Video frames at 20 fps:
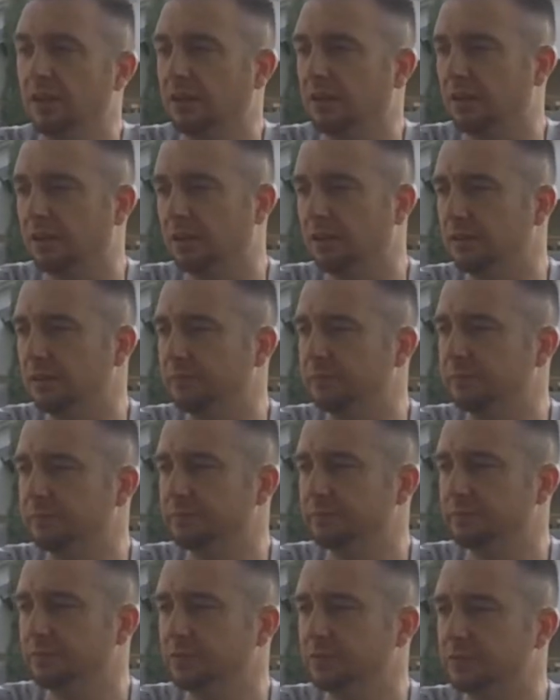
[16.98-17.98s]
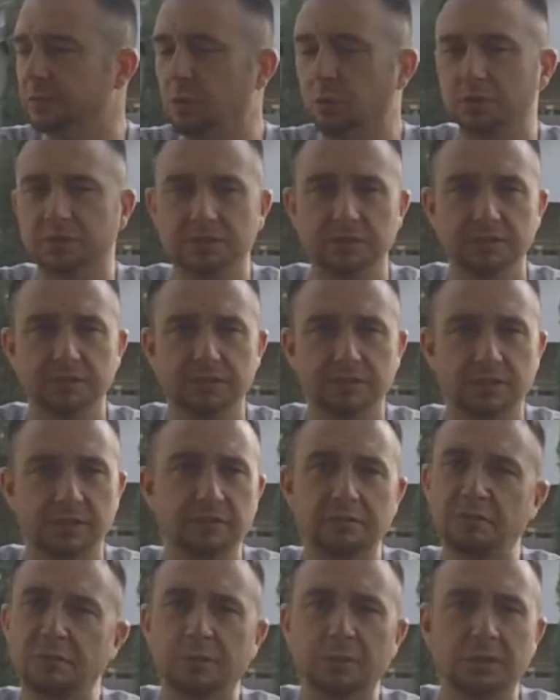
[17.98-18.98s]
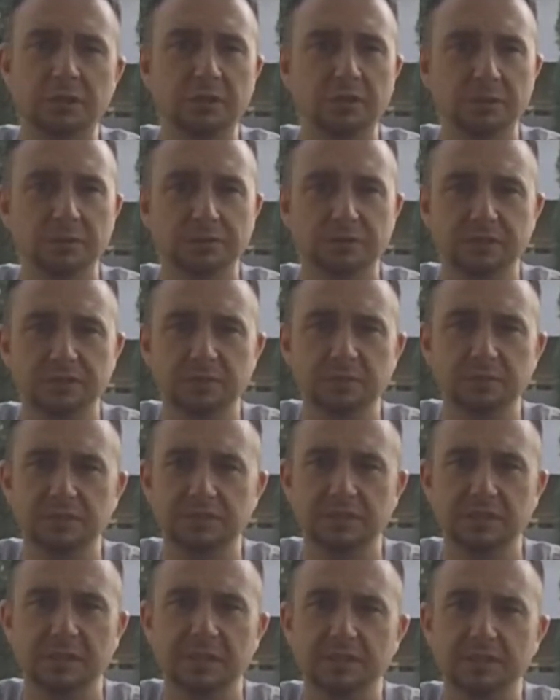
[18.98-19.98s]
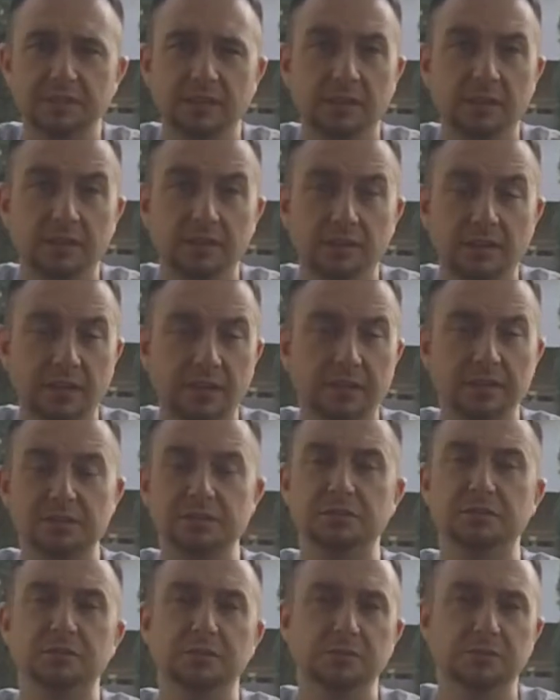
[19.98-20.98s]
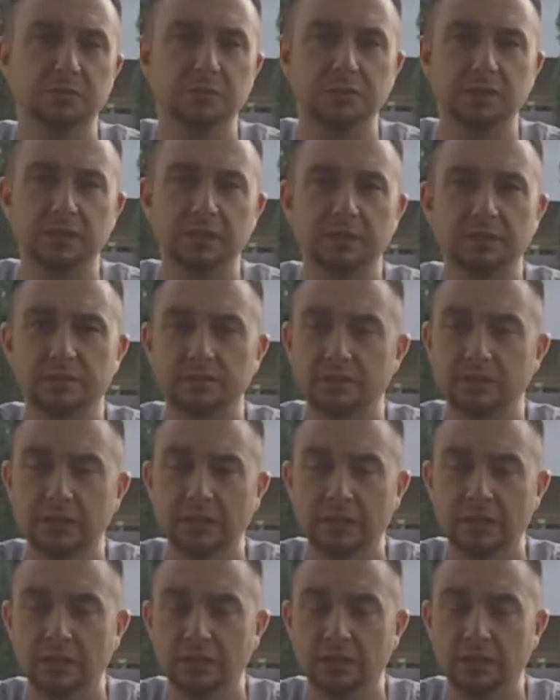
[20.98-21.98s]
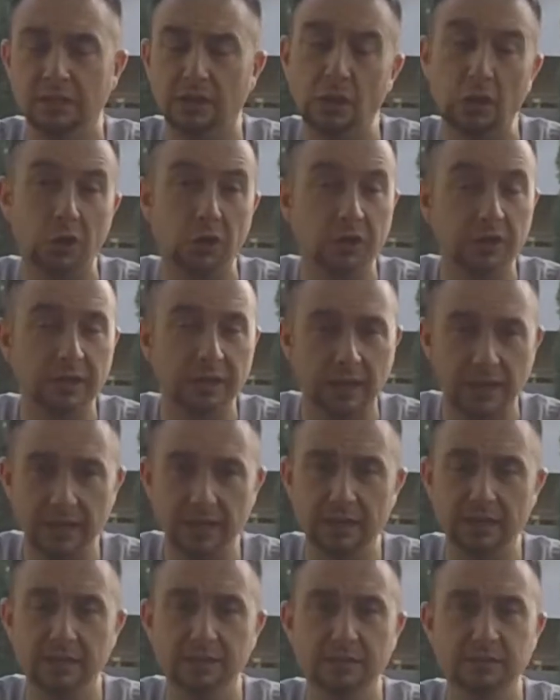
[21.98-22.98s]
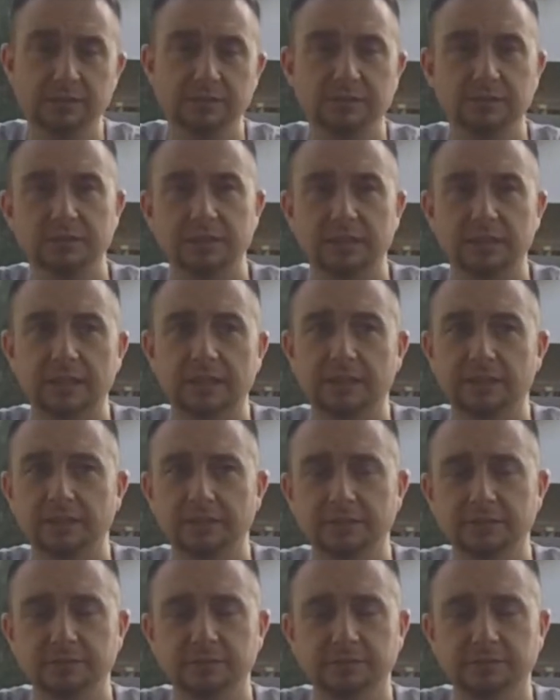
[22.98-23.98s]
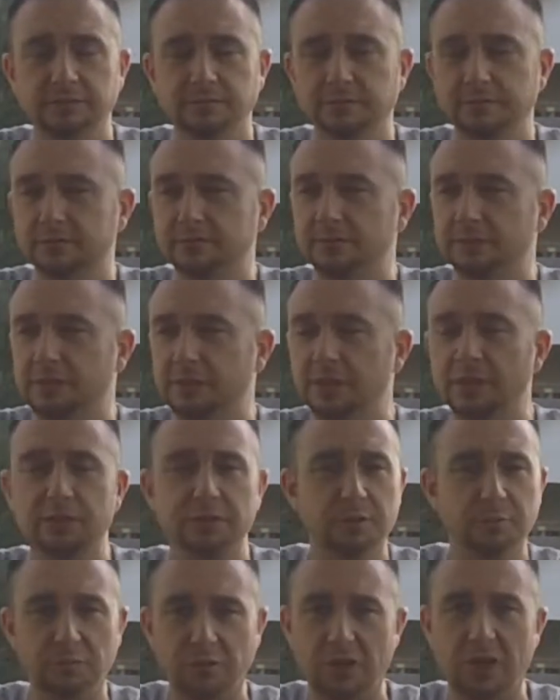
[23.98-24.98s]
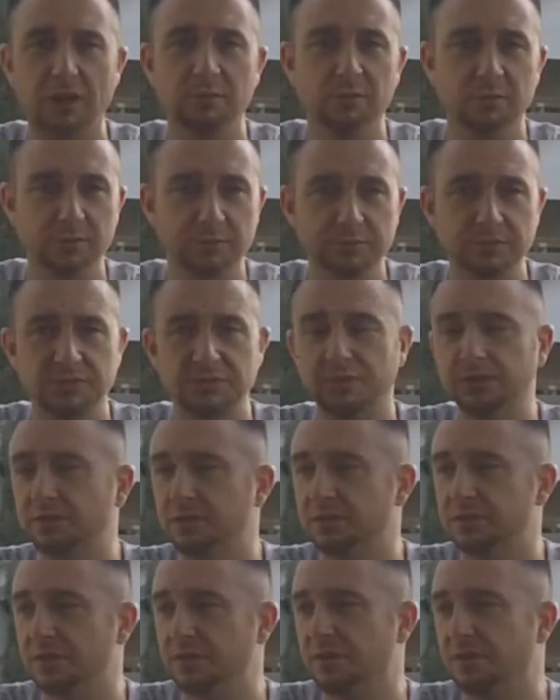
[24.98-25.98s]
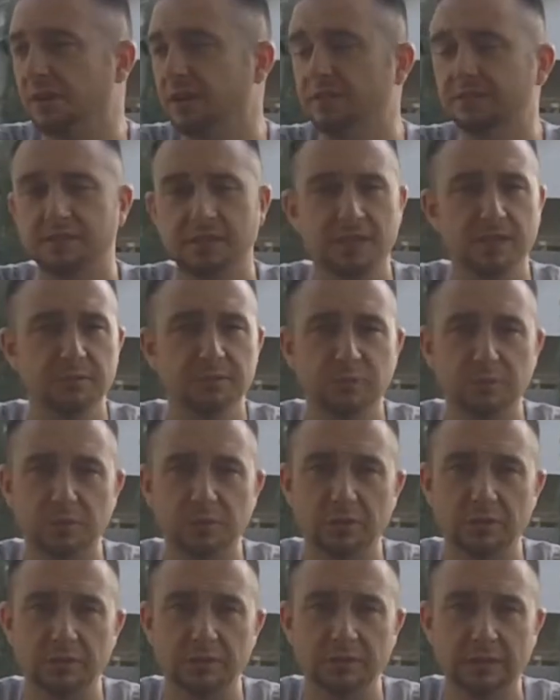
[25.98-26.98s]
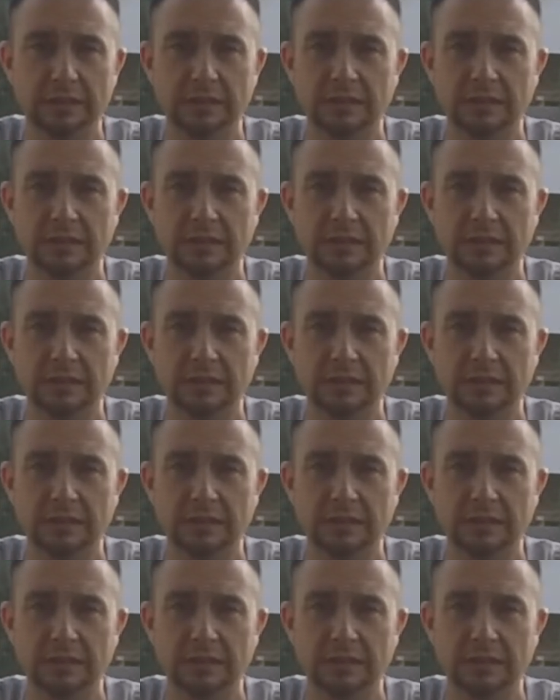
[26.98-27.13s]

Of course, as everyone knows, CBCS had a lot of issues with a hurricane and other problems, so their turnaround times were